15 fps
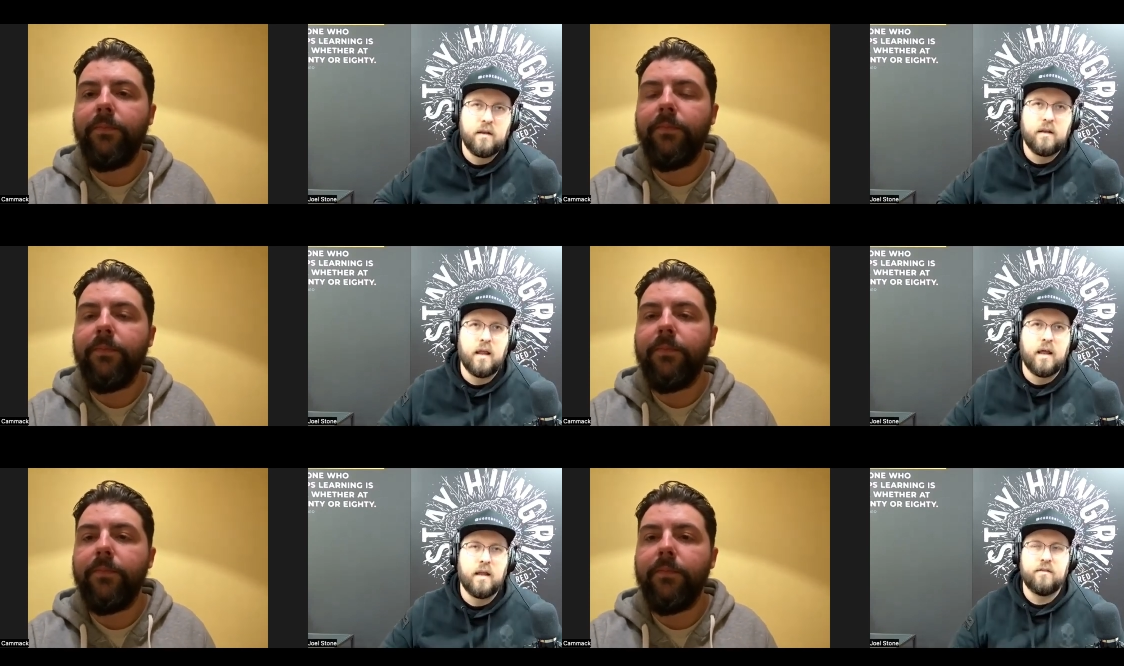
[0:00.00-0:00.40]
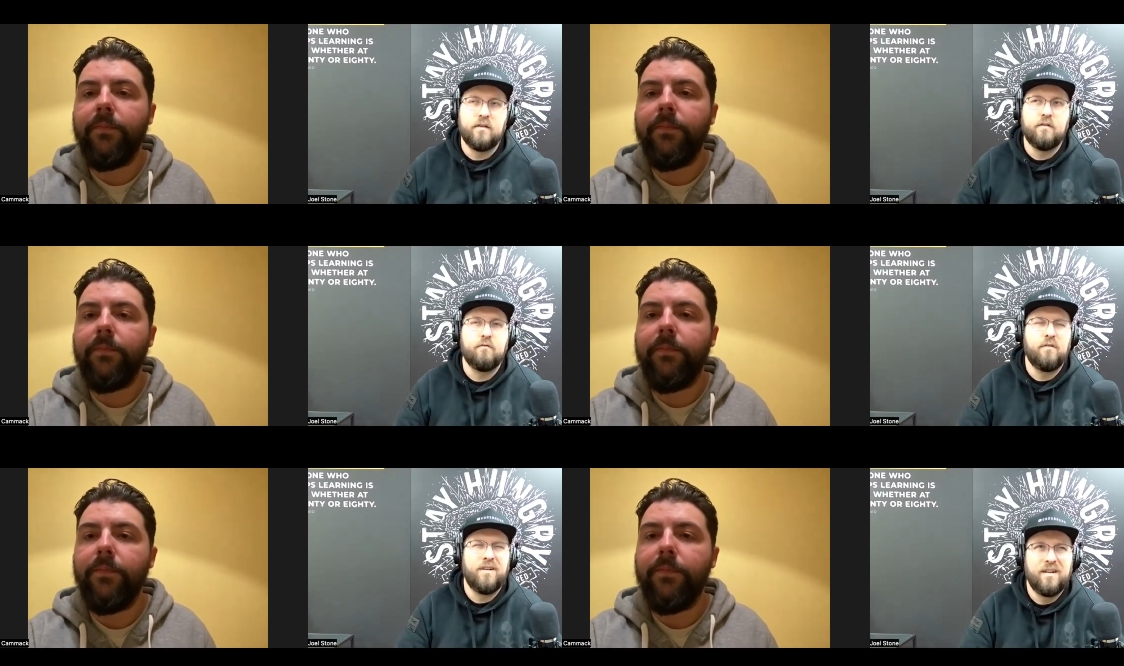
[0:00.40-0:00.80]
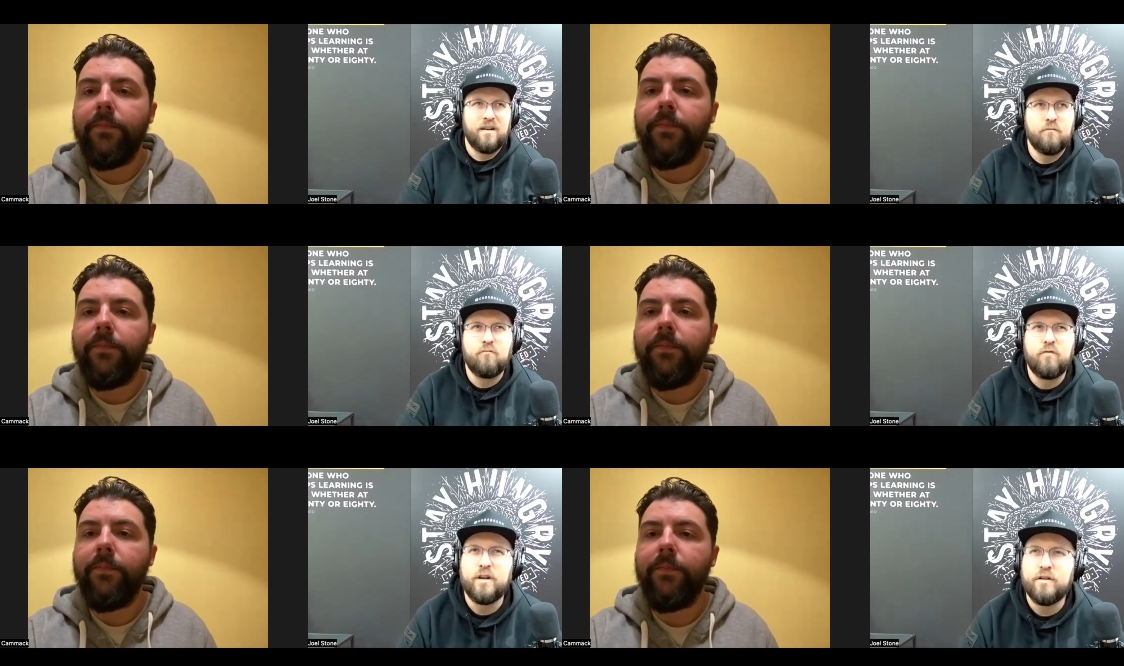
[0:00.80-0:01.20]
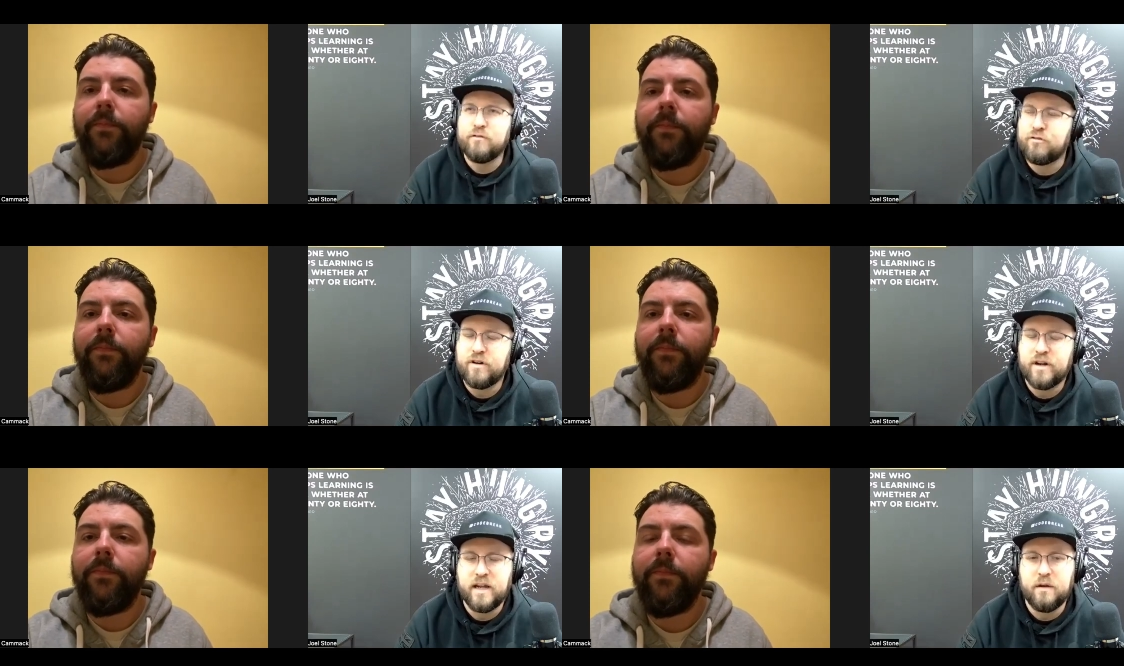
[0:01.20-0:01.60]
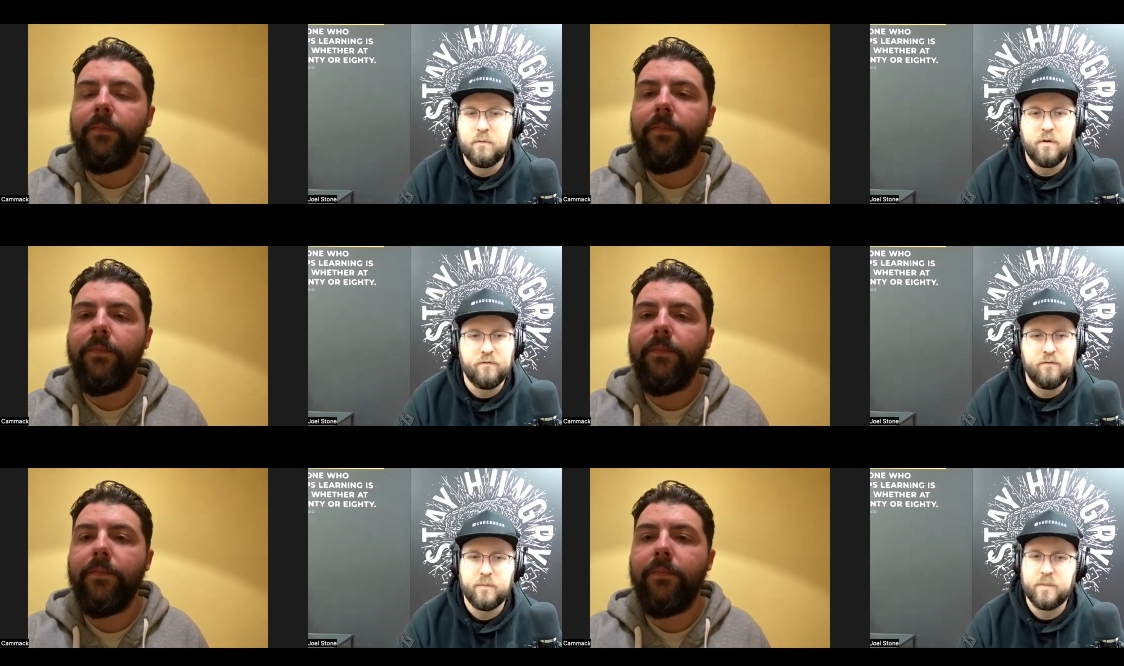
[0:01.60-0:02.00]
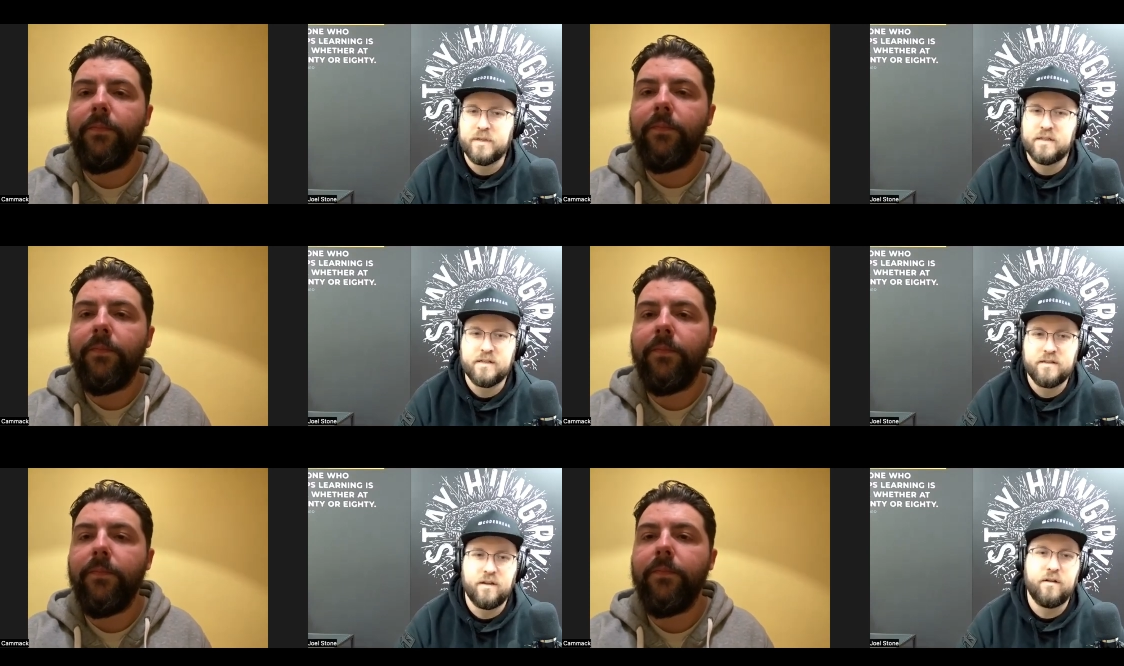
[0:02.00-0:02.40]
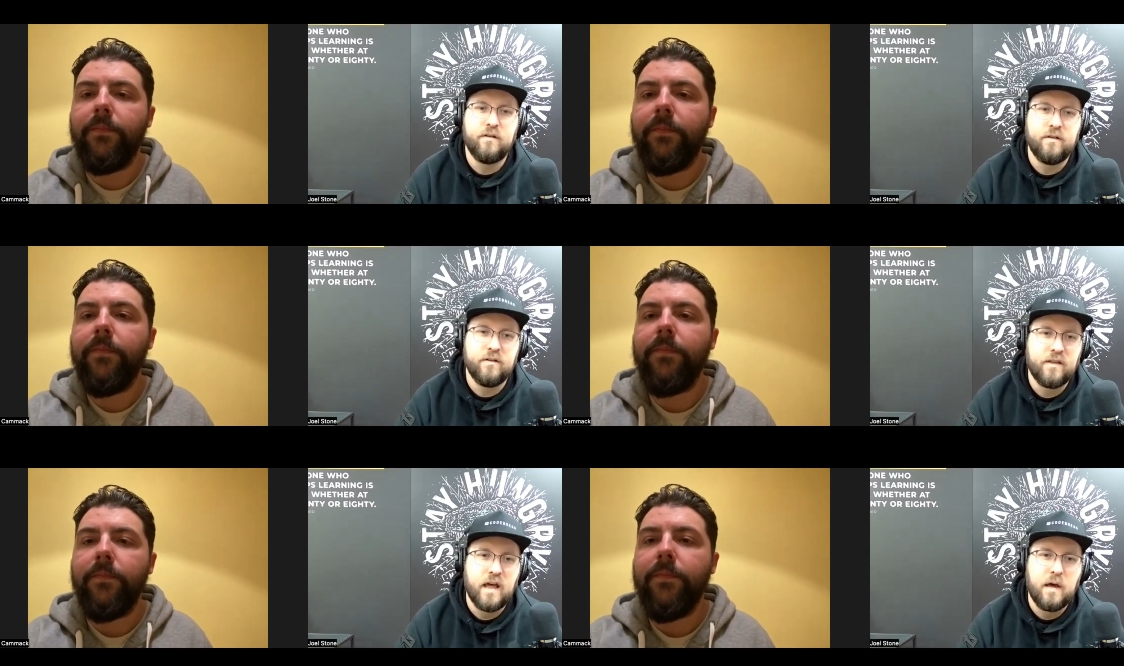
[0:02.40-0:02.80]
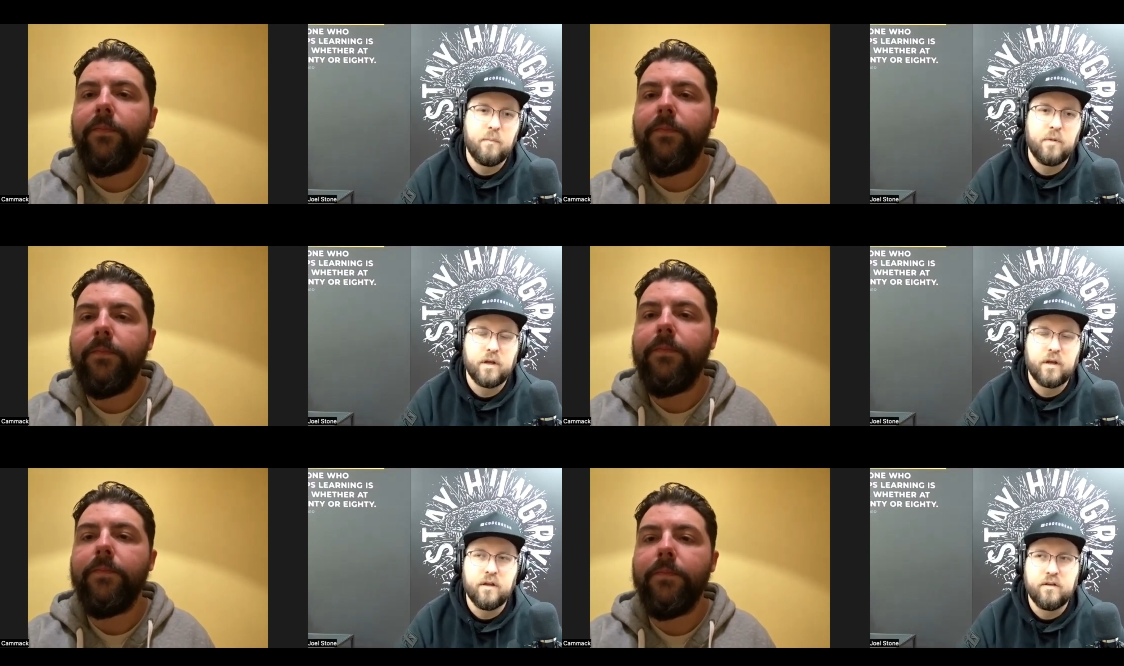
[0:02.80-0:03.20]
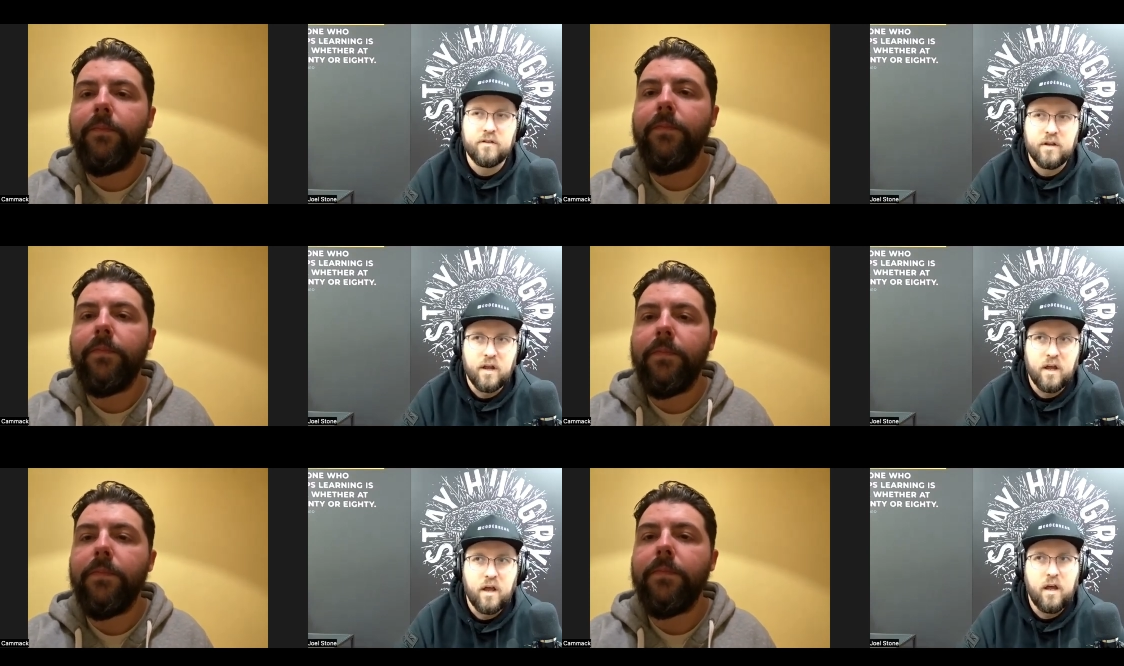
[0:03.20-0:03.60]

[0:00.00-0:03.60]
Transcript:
Speaker 1: that's a real tricky one for business owners. That because